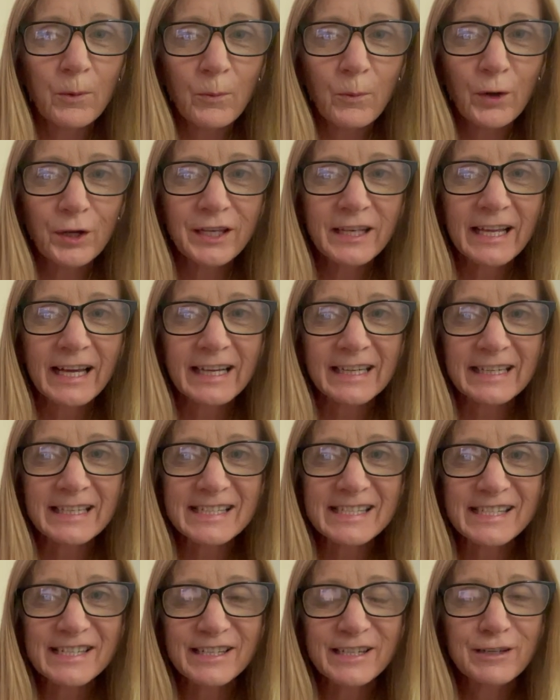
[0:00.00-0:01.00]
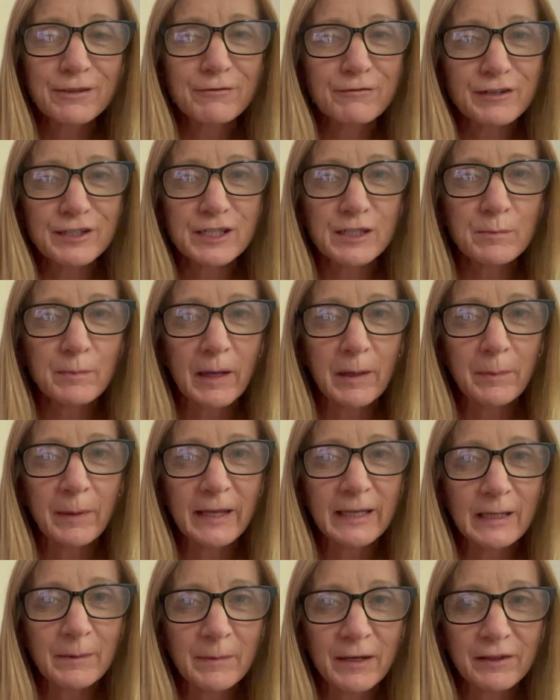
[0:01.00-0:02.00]
One Night, written by
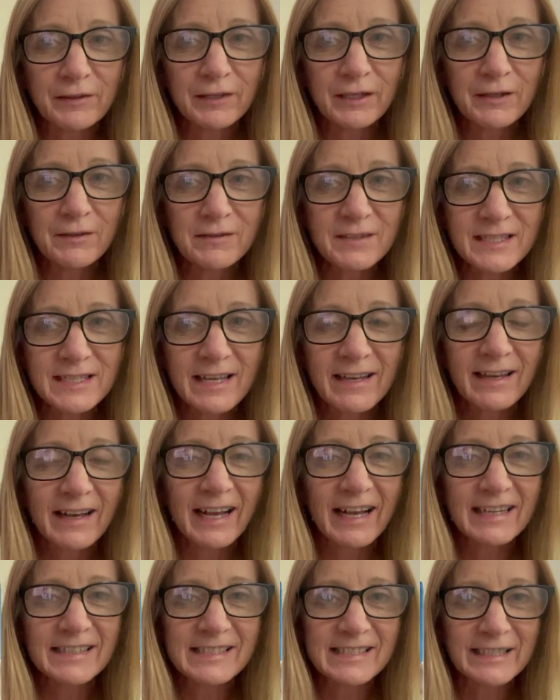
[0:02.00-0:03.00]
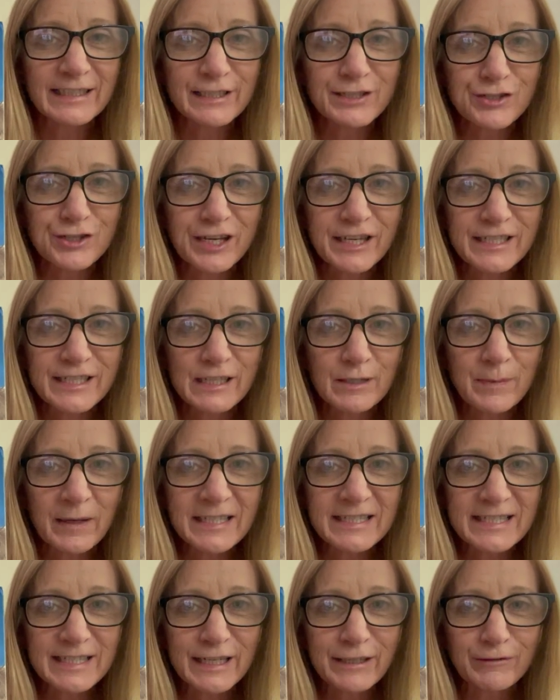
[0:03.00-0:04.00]
Penny Matthews and illustrated by
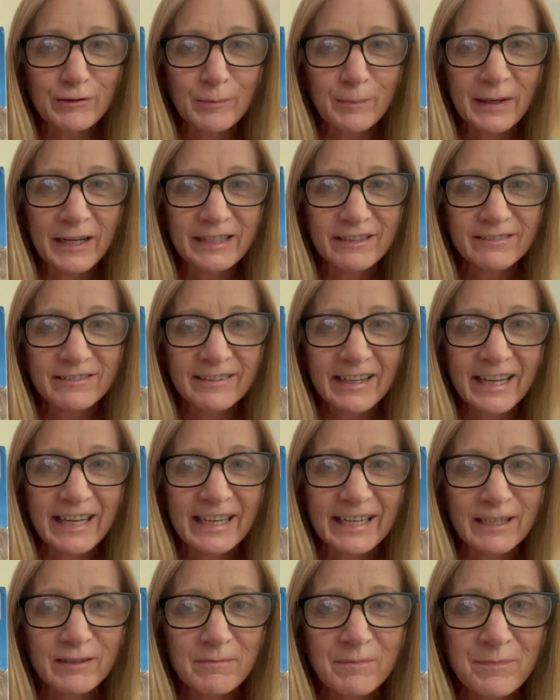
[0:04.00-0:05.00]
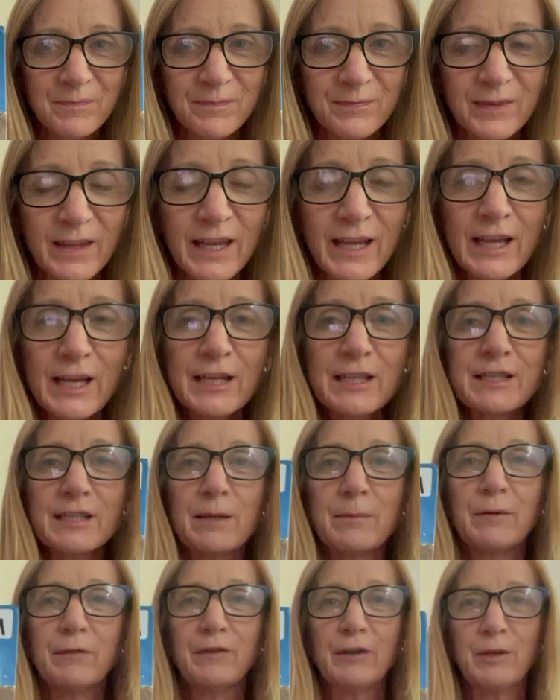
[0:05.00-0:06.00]
Stephen Michael King.
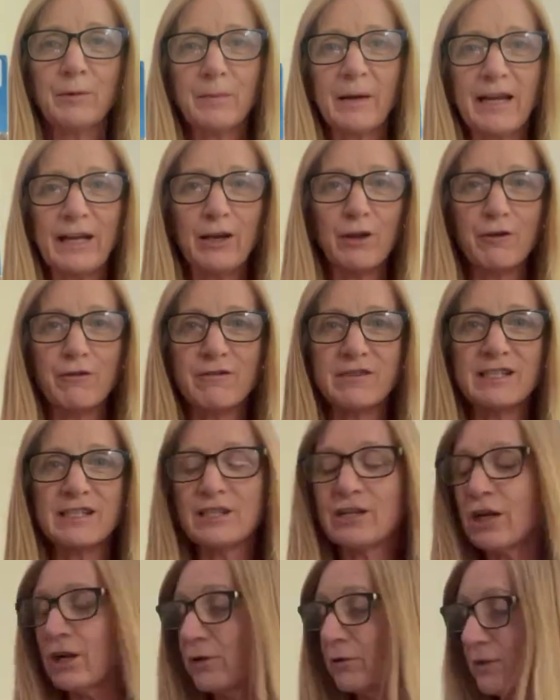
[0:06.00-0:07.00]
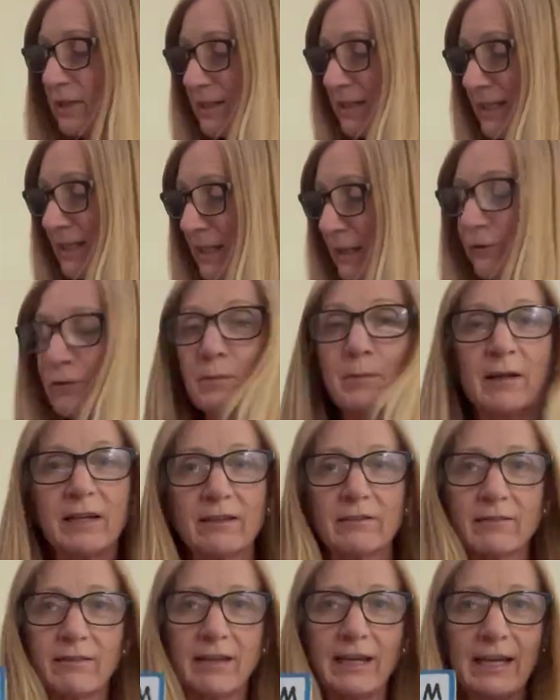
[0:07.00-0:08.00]
Some of you may already know that Stephen
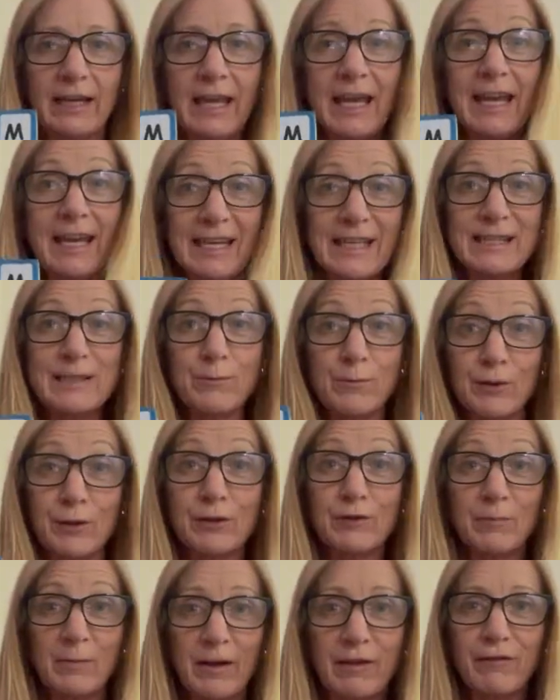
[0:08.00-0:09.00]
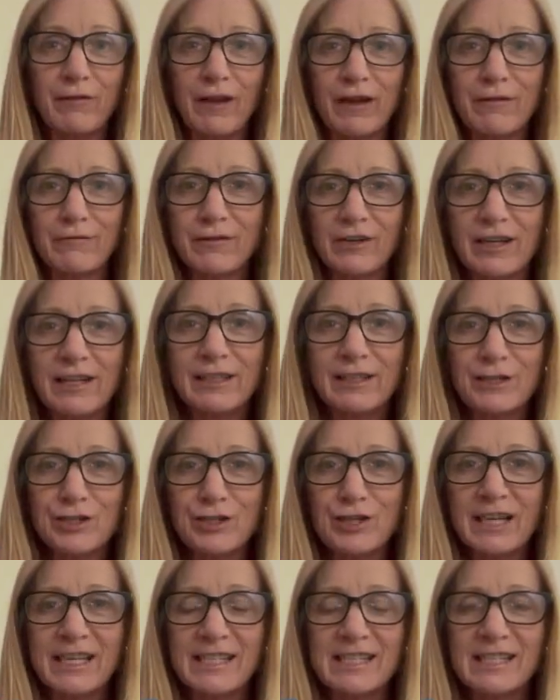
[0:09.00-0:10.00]
Michael King is one of my favourite
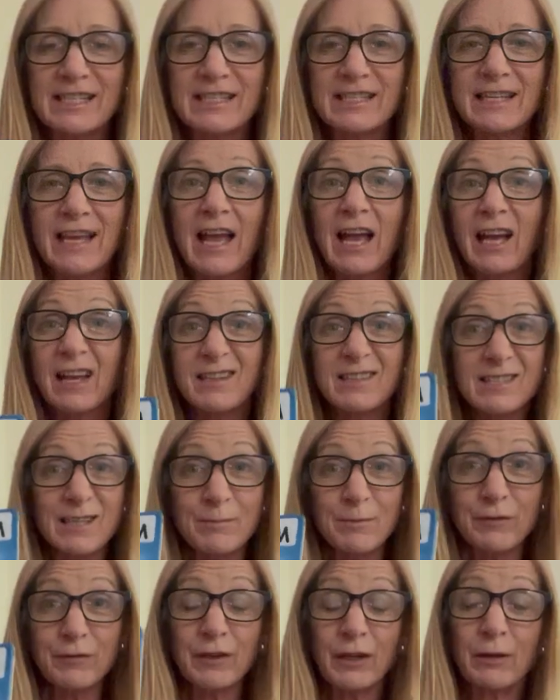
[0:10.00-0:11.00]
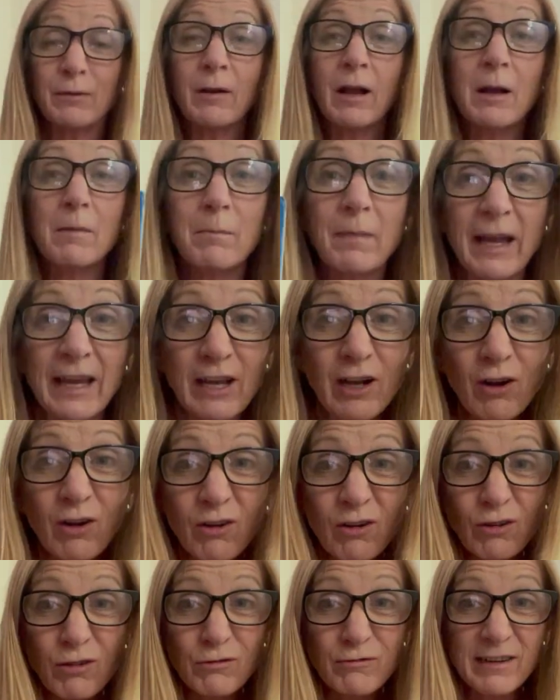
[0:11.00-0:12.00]
illustrators. Some of you may
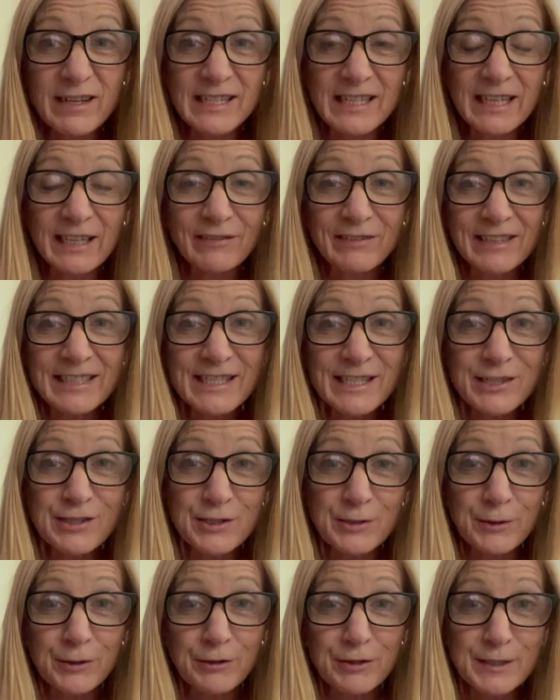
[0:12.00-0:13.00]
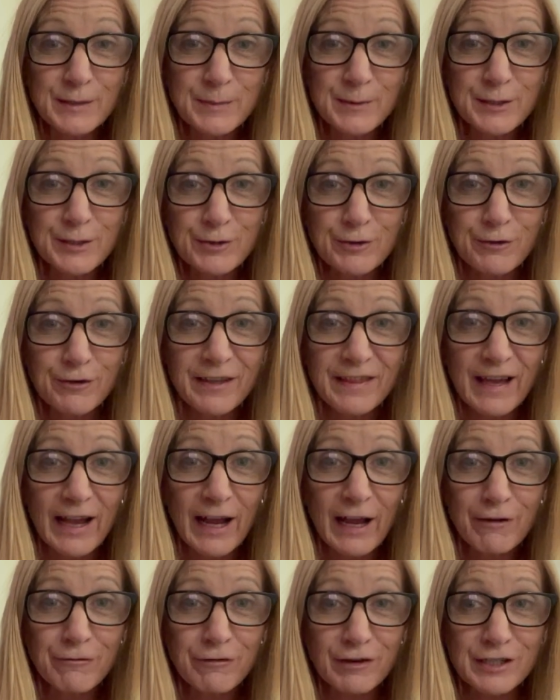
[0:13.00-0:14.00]
already have listened to a Christmas story that
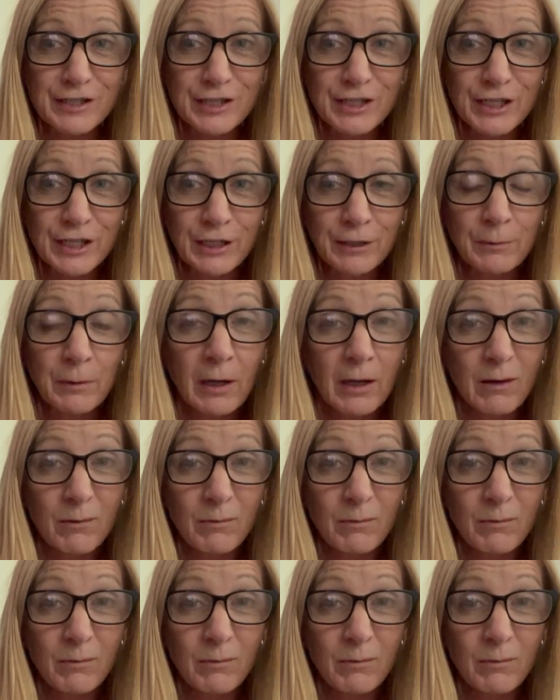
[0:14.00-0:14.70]
I've read to you